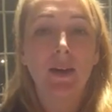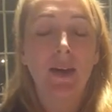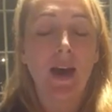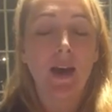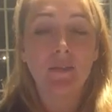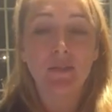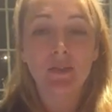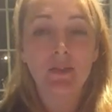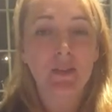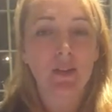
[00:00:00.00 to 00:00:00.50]

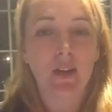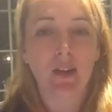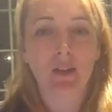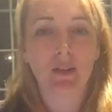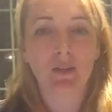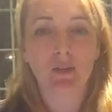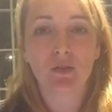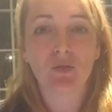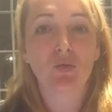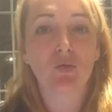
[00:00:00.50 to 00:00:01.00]
Galveston
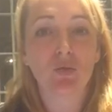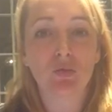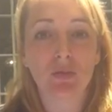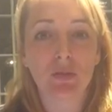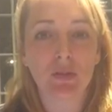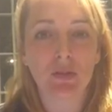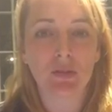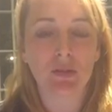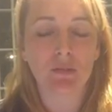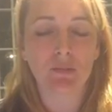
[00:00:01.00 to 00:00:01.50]
Island school
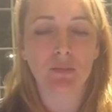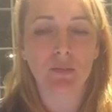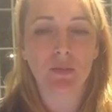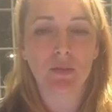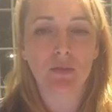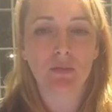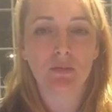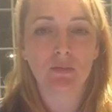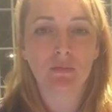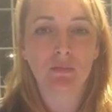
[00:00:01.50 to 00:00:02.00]

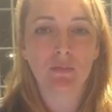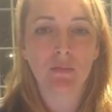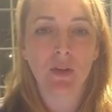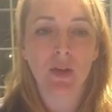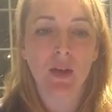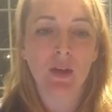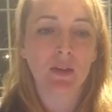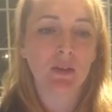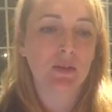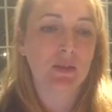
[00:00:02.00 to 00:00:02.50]
systems.
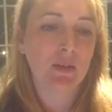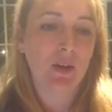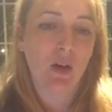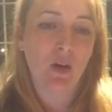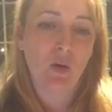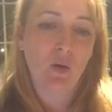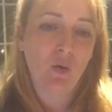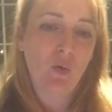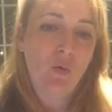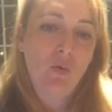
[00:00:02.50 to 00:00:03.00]

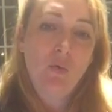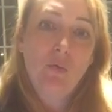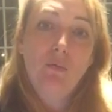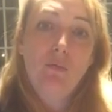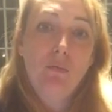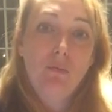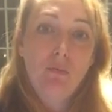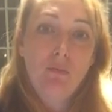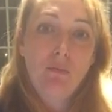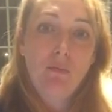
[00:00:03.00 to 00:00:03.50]
So
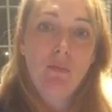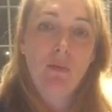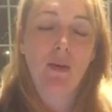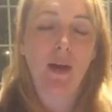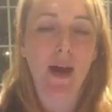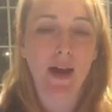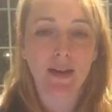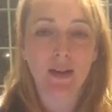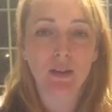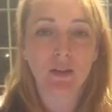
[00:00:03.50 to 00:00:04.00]

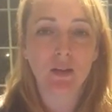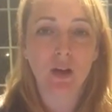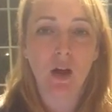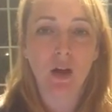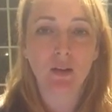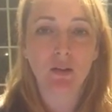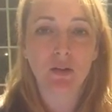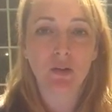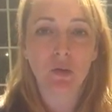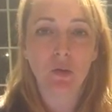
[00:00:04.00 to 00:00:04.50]
I could
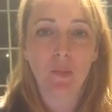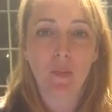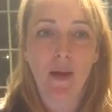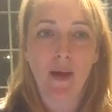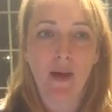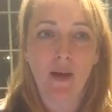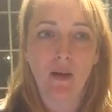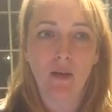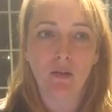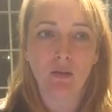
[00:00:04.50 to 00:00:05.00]
talk to you
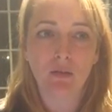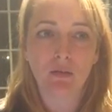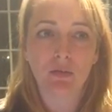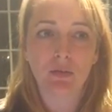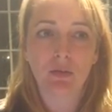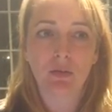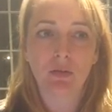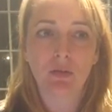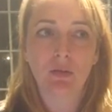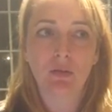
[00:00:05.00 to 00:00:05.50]

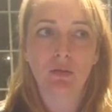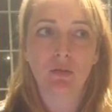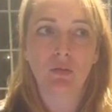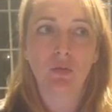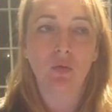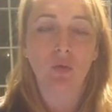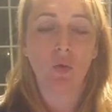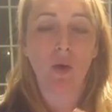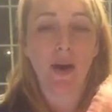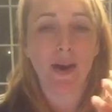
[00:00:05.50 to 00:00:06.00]
about
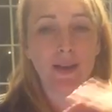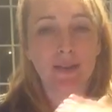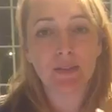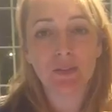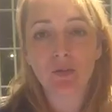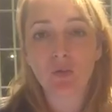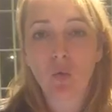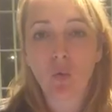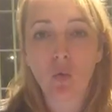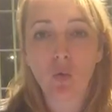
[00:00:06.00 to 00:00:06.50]

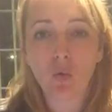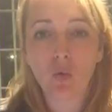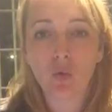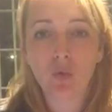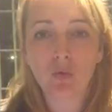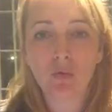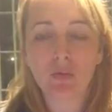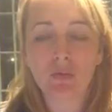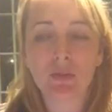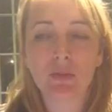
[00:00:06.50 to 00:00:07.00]
grade
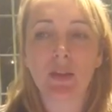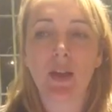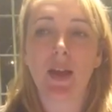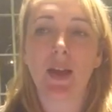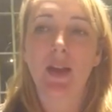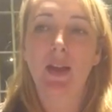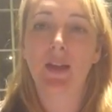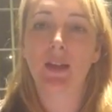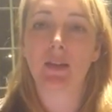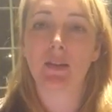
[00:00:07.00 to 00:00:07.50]
schools
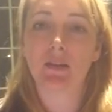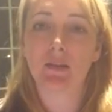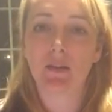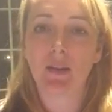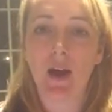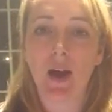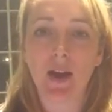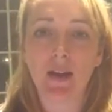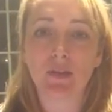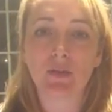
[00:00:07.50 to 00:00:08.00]
and
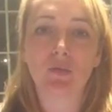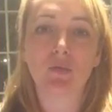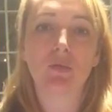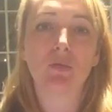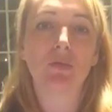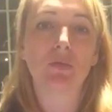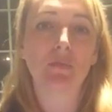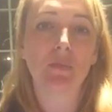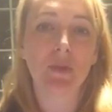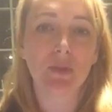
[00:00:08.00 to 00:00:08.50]
high
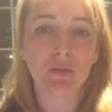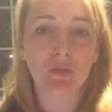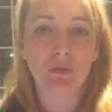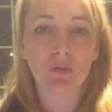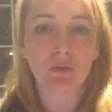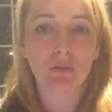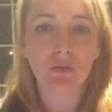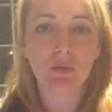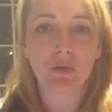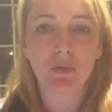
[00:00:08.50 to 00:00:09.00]
schools and middle
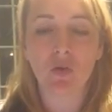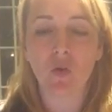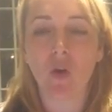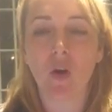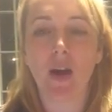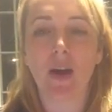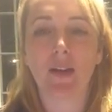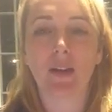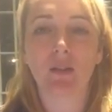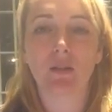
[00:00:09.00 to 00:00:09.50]
schools,
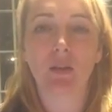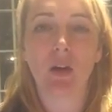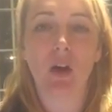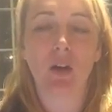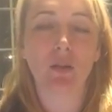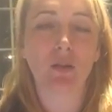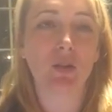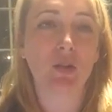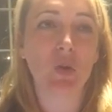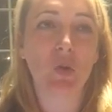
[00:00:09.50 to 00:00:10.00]
or I could
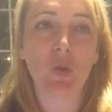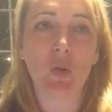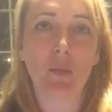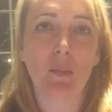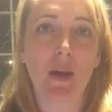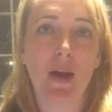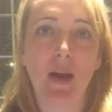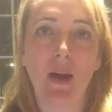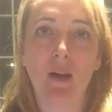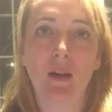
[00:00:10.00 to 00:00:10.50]
talk to you
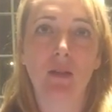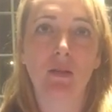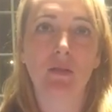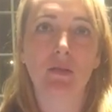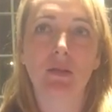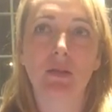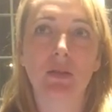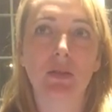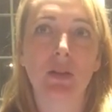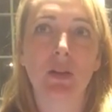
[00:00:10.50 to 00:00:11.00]

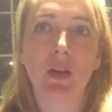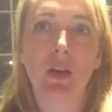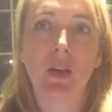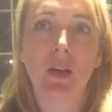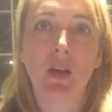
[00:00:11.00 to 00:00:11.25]
about